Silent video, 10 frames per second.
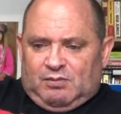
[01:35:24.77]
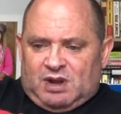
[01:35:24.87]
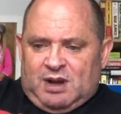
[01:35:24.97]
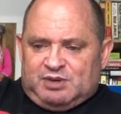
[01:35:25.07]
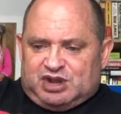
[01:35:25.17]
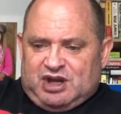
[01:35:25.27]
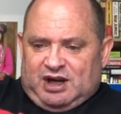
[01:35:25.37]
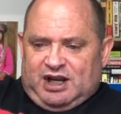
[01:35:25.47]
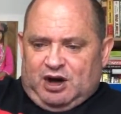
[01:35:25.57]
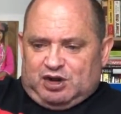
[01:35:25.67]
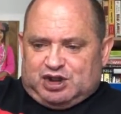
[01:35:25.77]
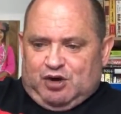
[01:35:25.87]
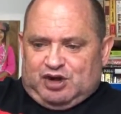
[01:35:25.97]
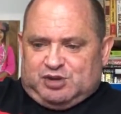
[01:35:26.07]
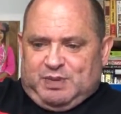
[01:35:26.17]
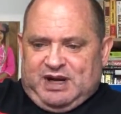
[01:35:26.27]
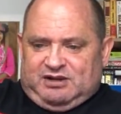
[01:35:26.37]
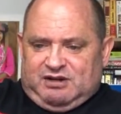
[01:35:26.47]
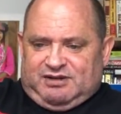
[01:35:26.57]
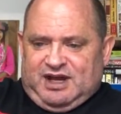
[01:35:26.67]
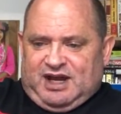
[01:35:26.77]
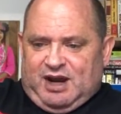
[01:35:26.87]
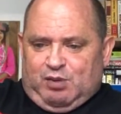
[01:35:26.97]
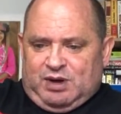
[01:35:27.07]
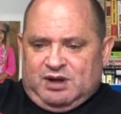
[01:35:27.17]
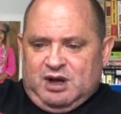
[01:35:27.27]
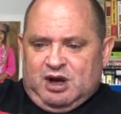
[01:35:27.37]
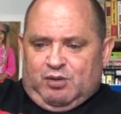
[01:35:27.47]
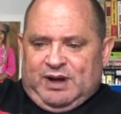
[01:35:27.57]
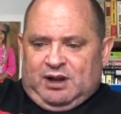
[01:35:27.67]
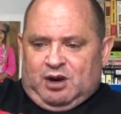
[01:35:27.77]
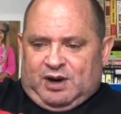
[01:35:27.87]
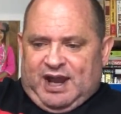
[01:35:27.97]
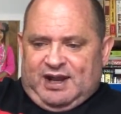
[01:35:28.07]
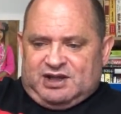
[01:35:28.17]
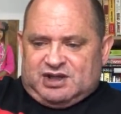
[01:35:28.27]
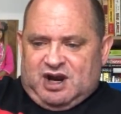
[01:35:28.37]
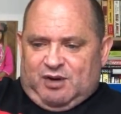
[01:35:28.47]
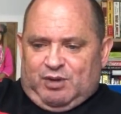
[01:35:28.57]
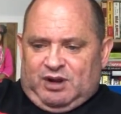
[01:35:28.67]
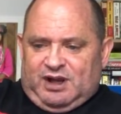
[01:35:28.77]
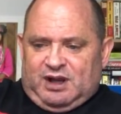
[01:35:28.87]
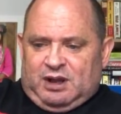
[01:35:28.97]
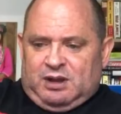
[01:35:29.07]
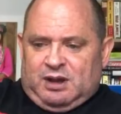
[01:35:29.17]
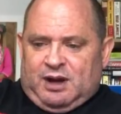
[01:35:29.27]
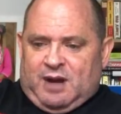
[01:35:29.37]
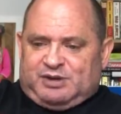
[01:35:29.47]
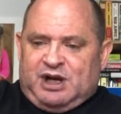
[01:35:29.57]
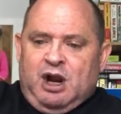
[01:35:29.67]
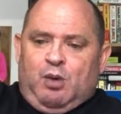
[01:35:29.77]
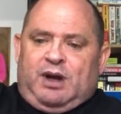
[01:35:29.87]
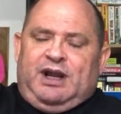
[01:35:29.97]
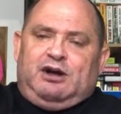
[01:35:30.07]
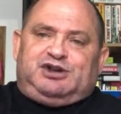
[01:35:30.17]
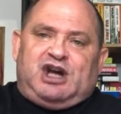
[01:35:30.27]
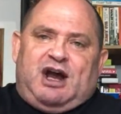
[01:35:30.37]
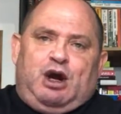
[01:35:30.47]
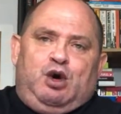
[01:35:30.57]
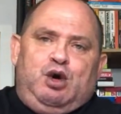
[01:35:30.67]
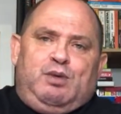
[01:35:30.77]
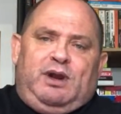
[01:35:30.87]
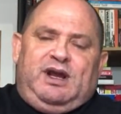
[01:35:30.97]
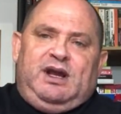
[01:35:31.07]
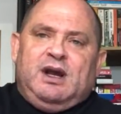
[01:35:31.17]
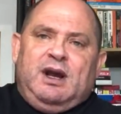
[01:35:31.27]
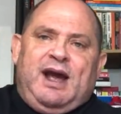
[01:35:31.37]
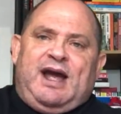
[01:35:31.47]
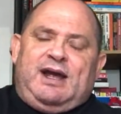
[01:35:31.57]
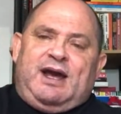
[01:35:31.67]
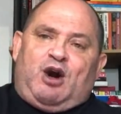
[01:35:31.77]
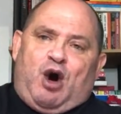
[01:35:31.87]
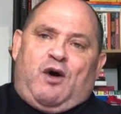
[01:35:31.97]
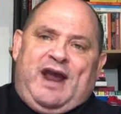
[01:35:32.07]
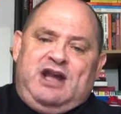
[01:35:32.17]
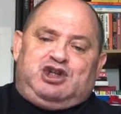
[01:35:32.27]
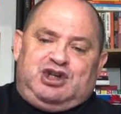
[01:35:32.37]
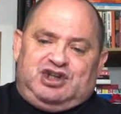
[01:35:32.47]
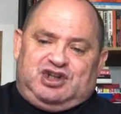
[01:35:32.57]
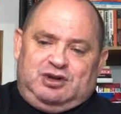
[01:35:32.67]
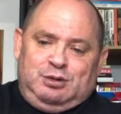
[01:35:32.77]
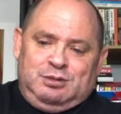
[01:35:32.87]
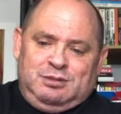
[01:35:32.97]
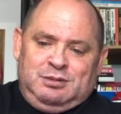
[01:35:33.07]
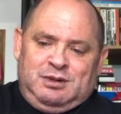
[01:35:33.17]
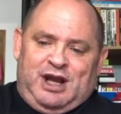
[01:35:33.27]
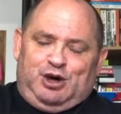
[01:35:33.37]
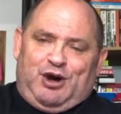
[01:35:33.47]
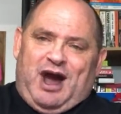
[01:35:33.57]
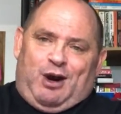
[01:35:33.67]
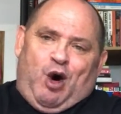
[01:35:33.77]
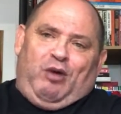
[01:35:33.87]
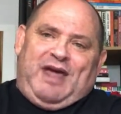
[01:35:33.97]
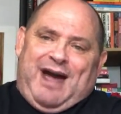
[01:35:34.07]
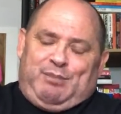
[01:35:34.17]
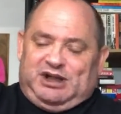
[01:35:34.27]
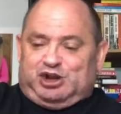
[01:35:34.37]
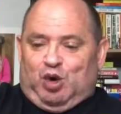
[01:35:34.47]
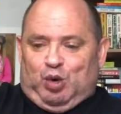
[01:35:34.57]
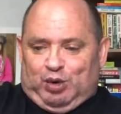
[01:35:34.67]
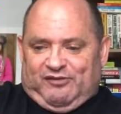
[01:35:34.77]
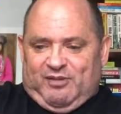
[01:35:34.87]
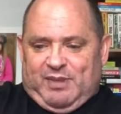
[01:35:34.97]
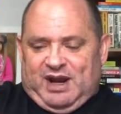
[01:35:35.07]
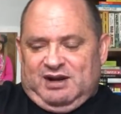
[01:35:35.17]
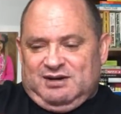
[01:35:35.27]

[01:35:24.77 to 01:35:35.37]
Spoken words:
I'm stuck here, so to speak. To think I would relocate is not really an option. Well, Jono, who really, at our ages, and you're not all that much older than me,